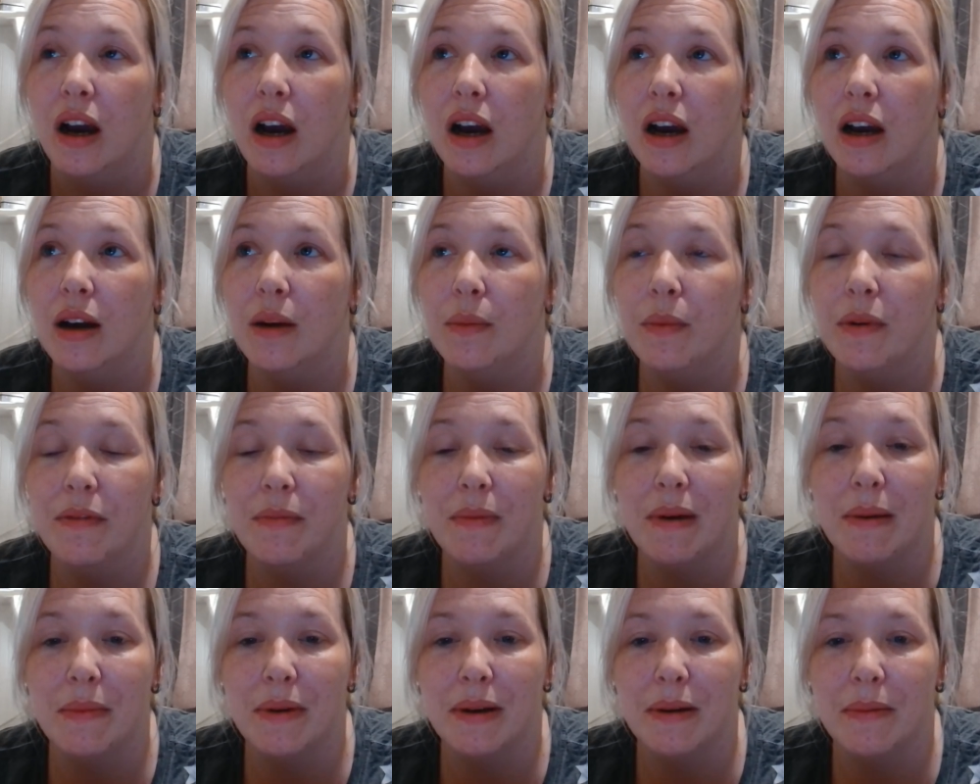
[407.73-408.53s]
with
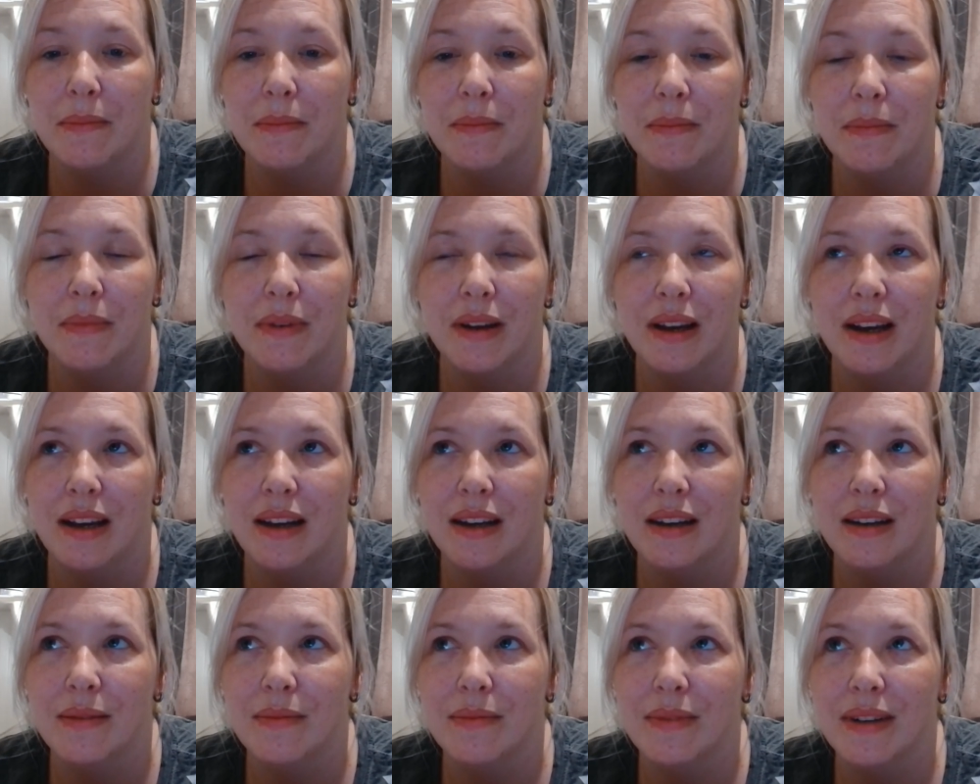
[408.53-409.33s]
my mum,
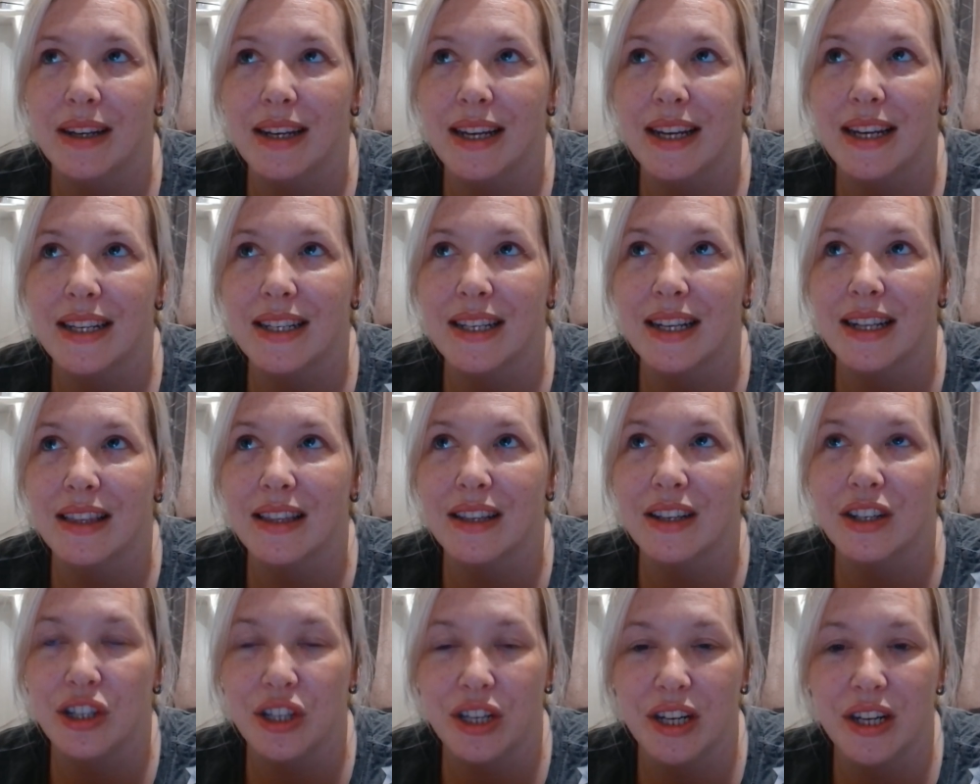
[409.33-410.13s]
and he said
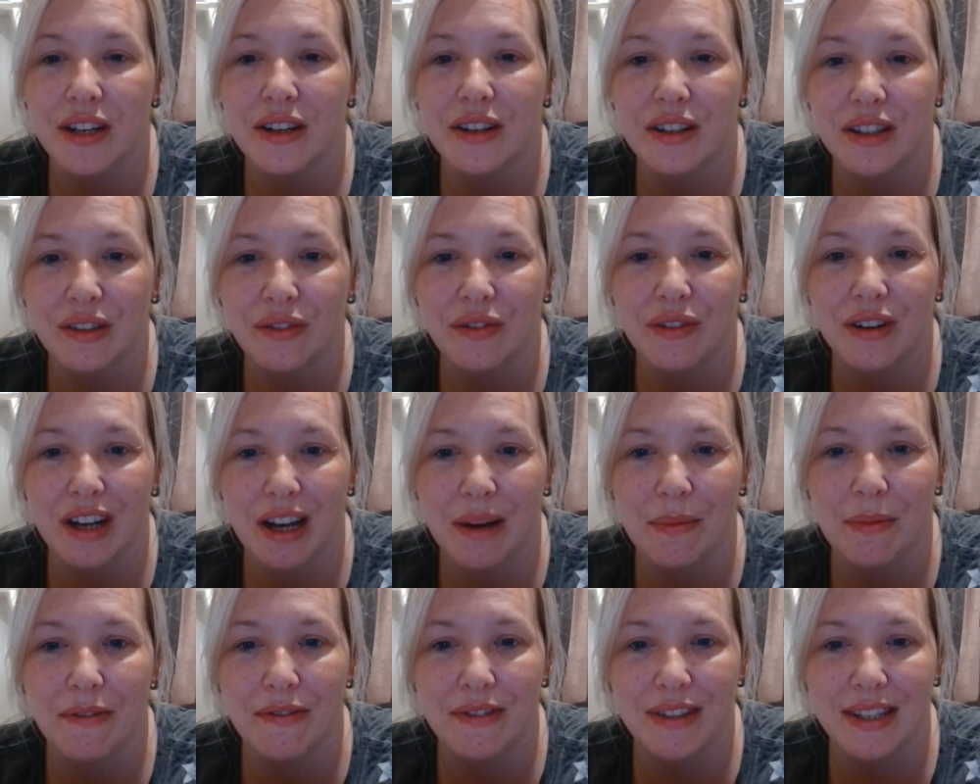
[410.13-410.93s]
that she asked for a
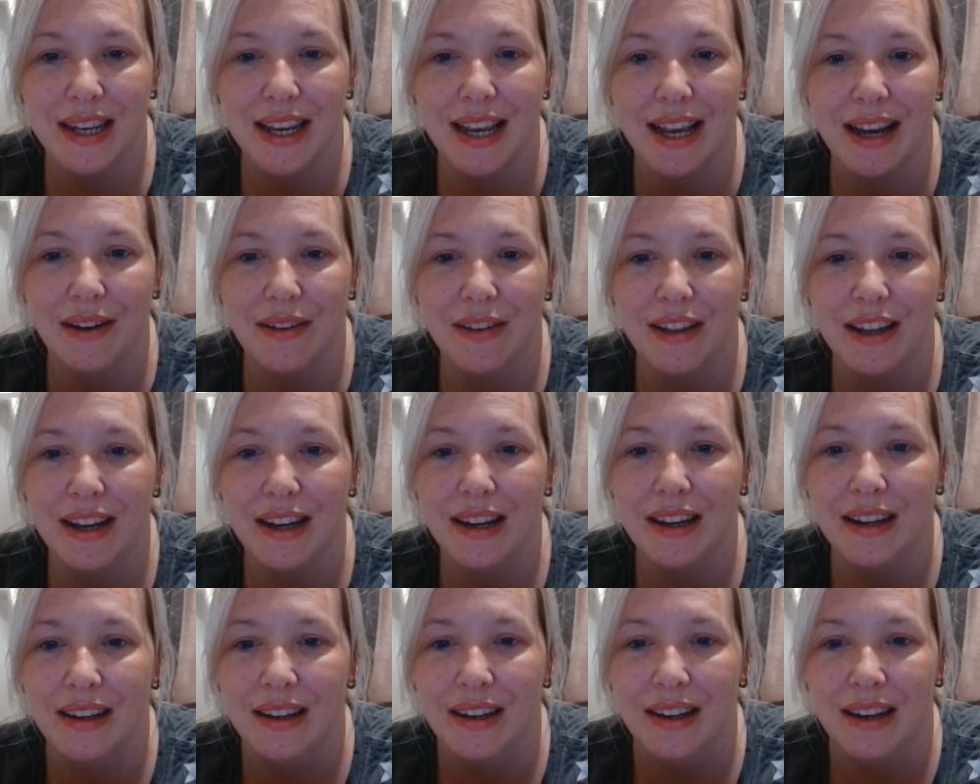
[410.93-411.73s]
cup of tea out there,
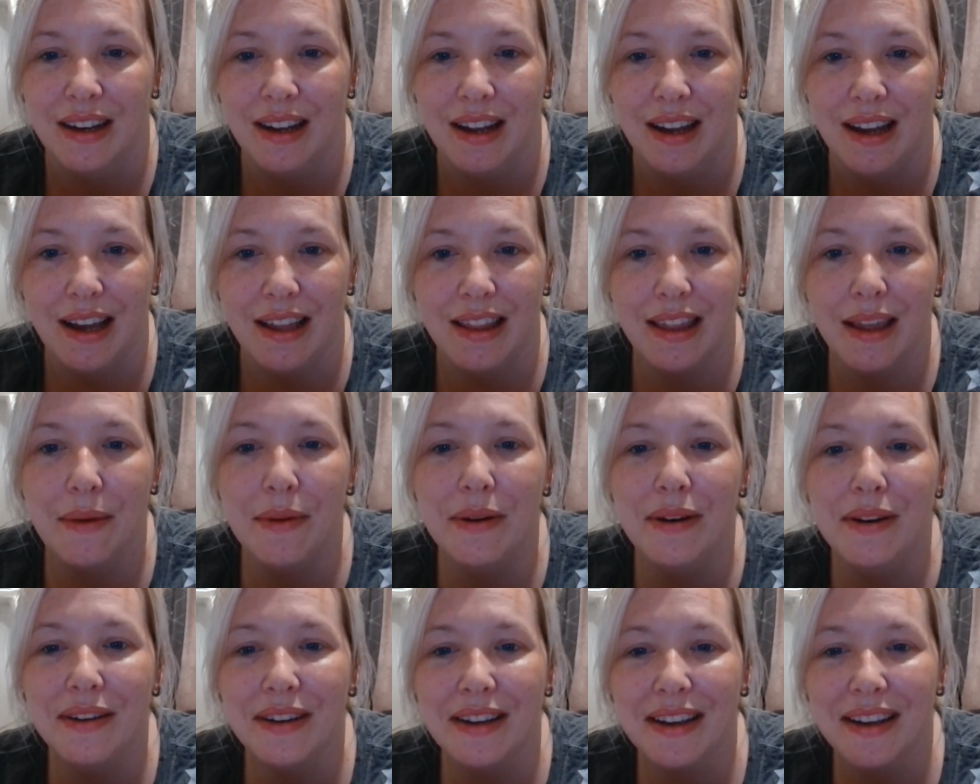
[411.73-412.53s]
and they
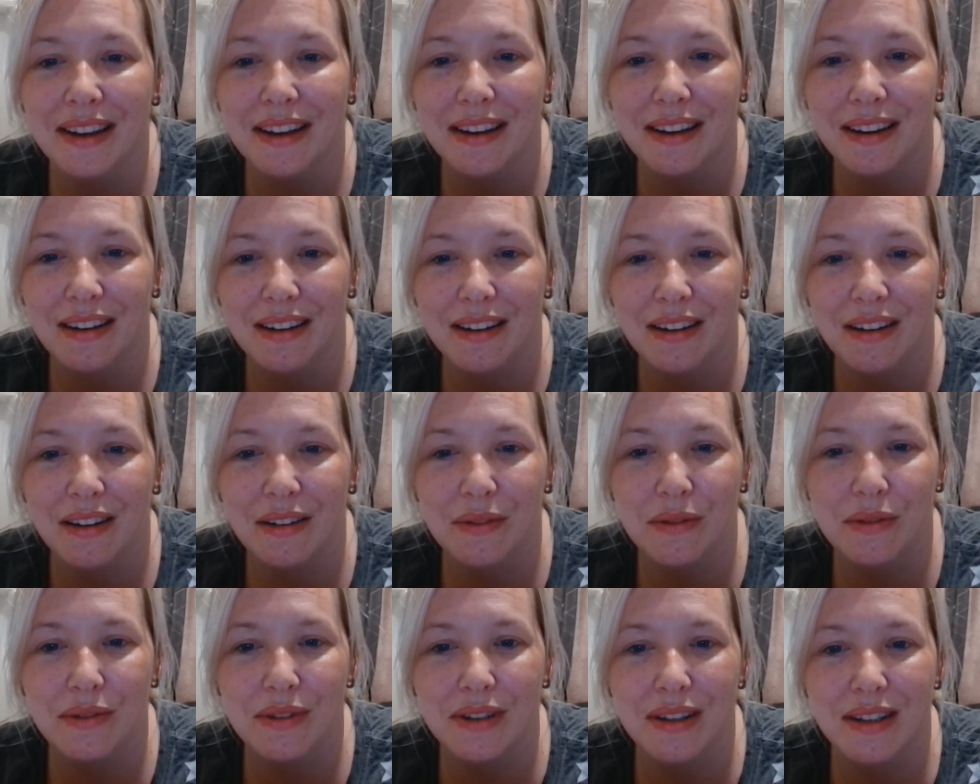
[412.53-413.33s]
were looking at her
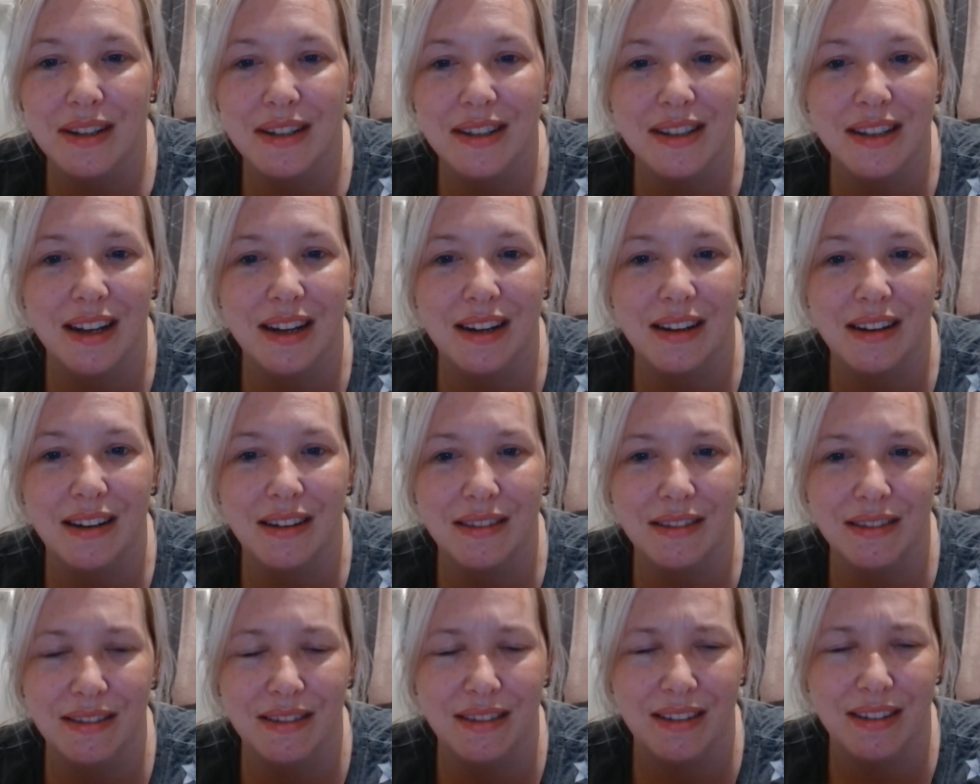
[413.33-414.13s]
all concerned,
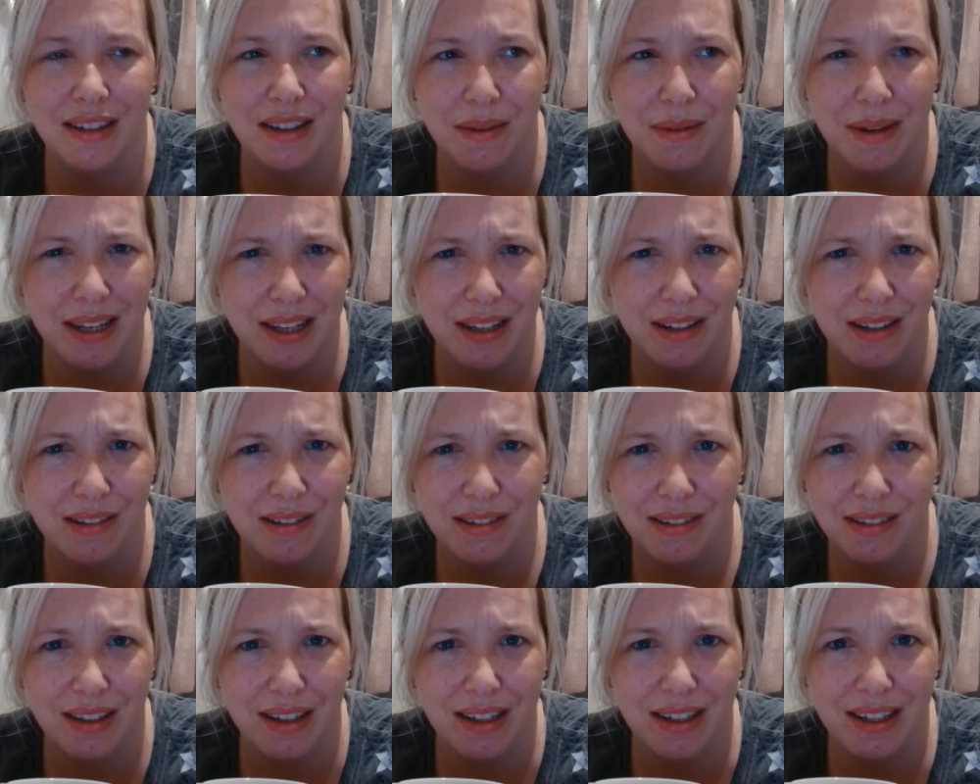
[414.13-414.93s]
like, are you
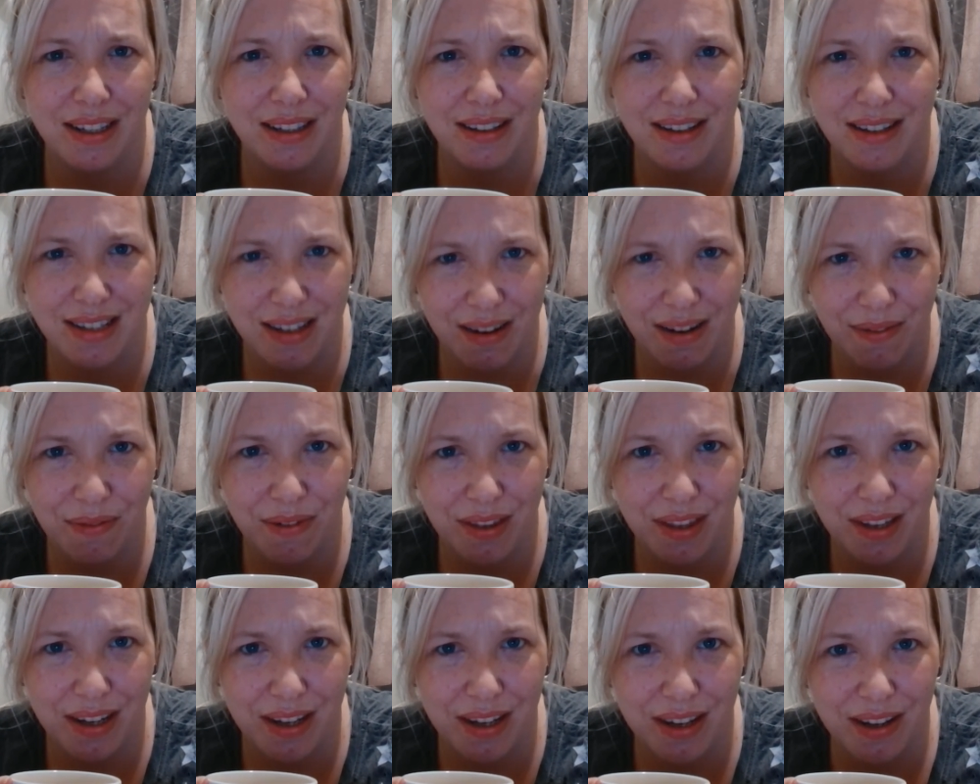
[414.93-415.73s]
ill? Like, is
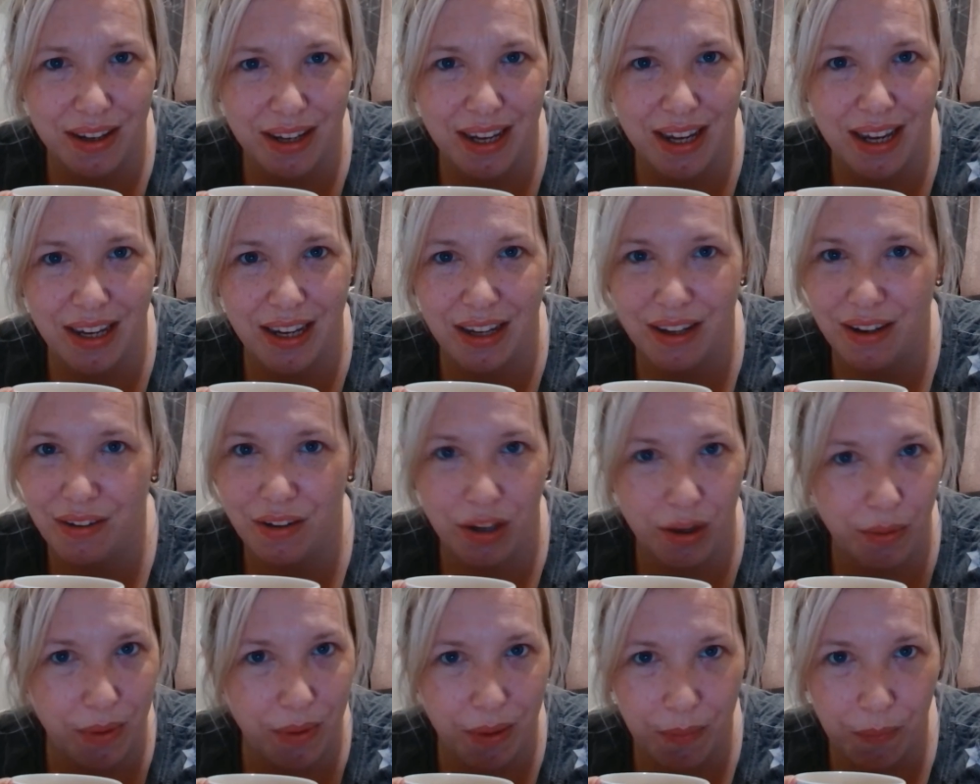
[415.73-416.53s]
everything okay? Are
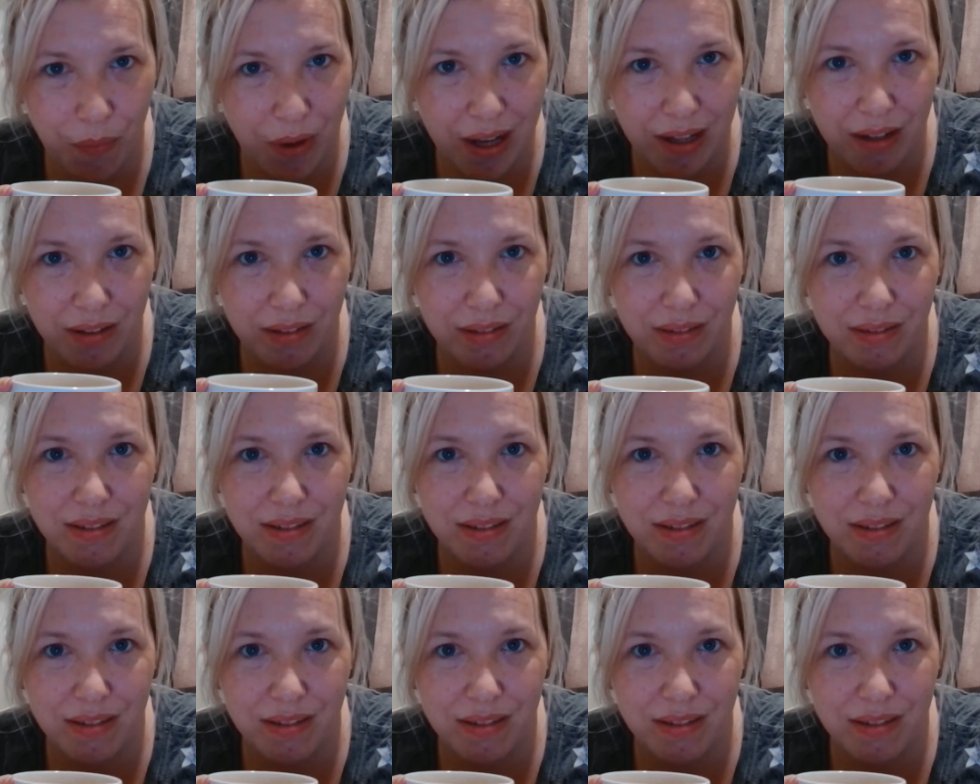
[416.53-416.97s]
you unwell?